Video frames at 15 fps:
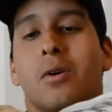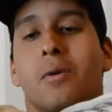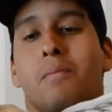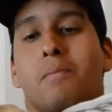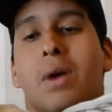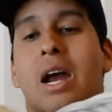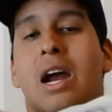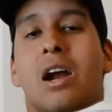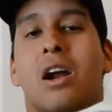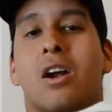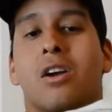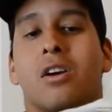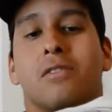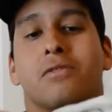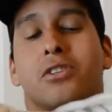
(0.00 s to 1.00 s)

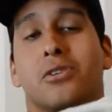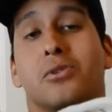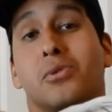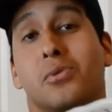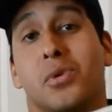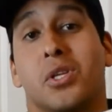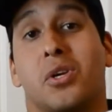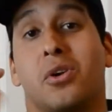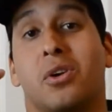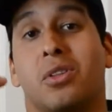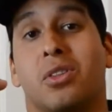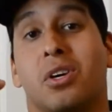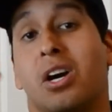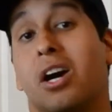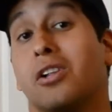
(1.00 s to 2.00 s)
pair of shoes with
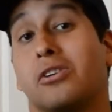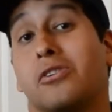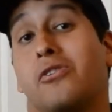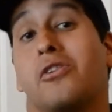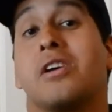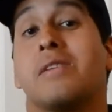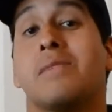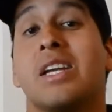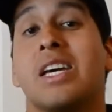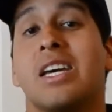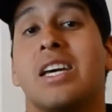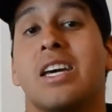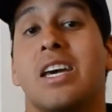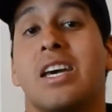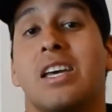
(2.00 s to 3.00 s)
the color cream in it.
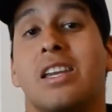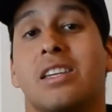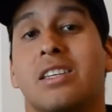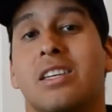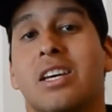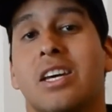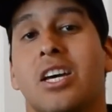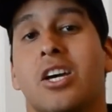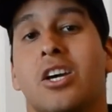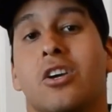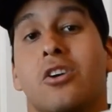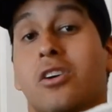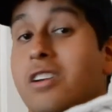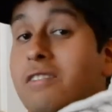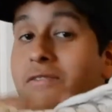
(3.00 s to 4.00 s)
And
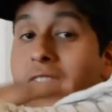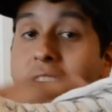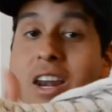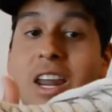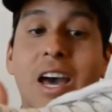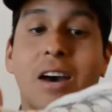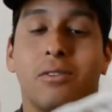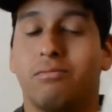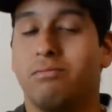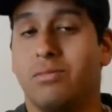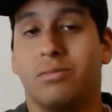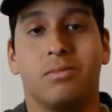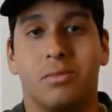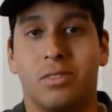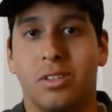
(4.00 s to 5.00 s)
you're gonna find out
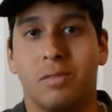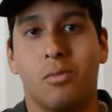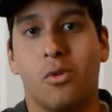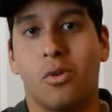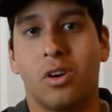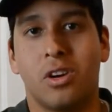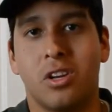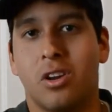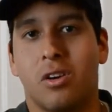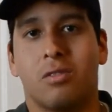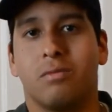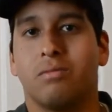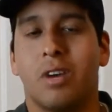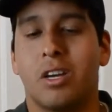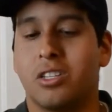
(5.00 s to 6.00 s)
the more, you know,
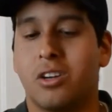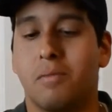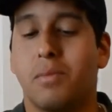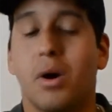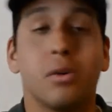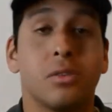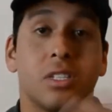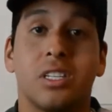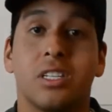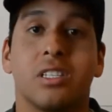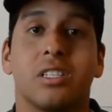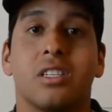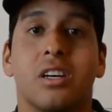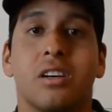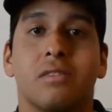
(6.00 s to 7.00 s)
I start posting and
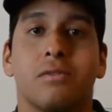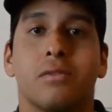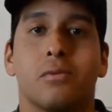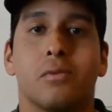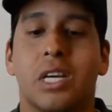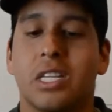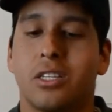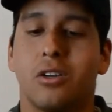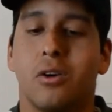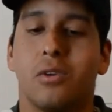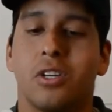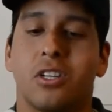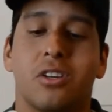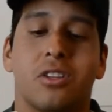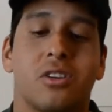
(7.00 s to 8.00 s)
stuff, and we get to know
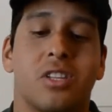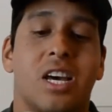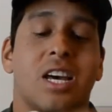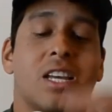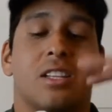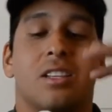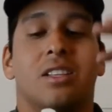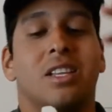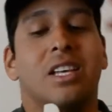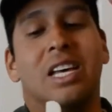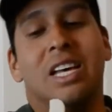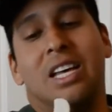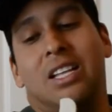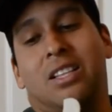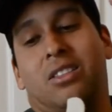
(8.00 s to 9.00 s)
each other, that
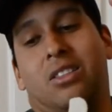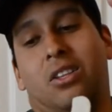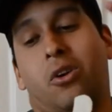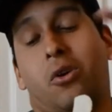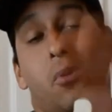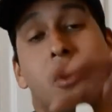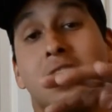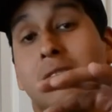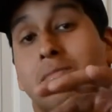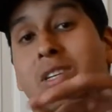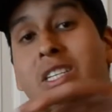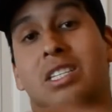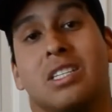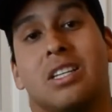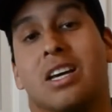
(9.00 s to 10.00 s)
cream
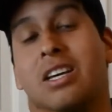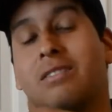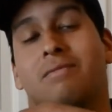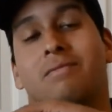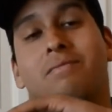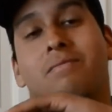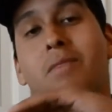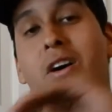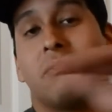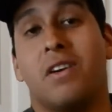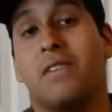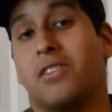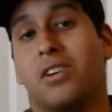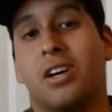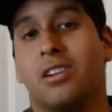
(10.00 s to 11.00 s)
is like my
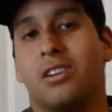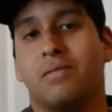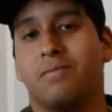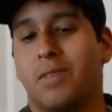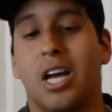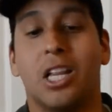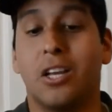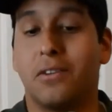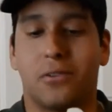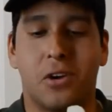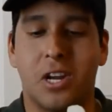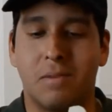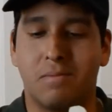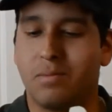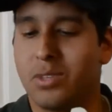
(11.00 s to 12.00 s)
favorite color. I love
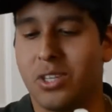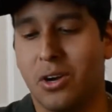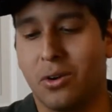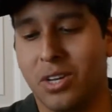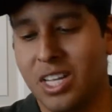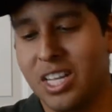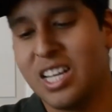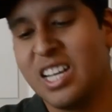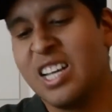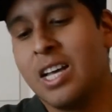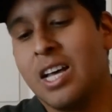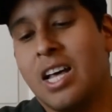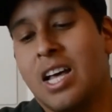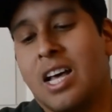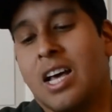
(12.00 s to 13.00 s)
cream. So
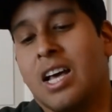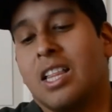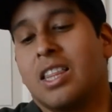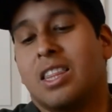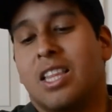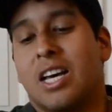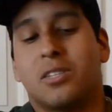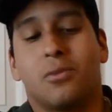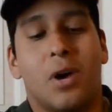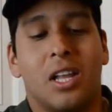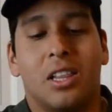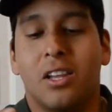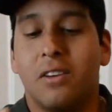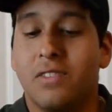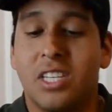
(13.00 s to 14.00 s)
that's why I
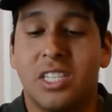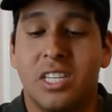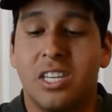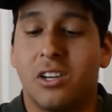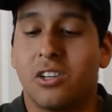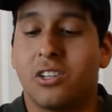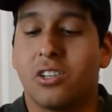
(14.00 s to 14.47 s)
love these sneakers so